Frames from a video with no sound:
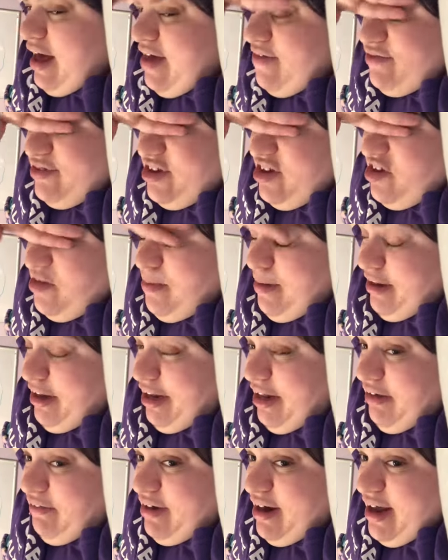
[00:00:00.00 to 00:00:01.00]
I have a
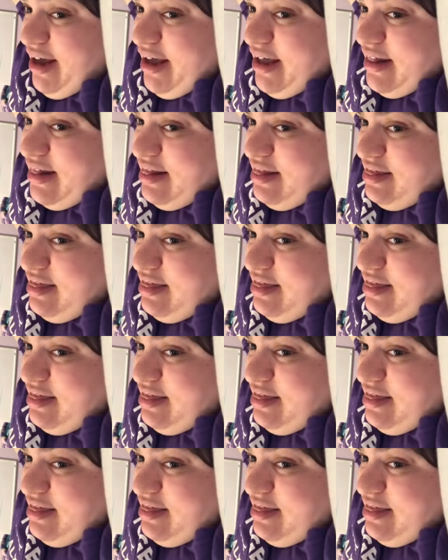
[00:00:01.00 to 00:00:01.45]
disability, right?